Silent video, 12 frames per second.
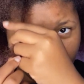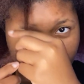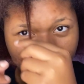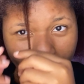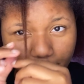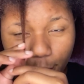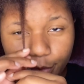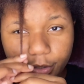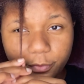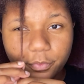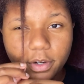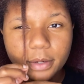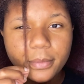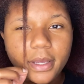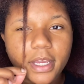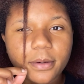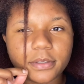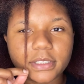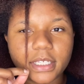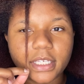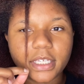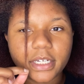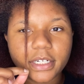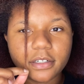I know in the front my hair was
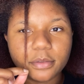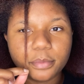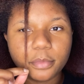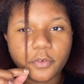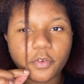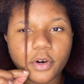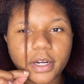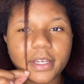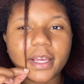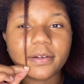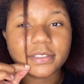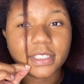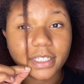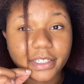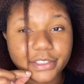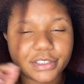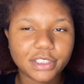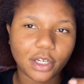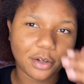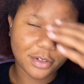here before, and now it's here, so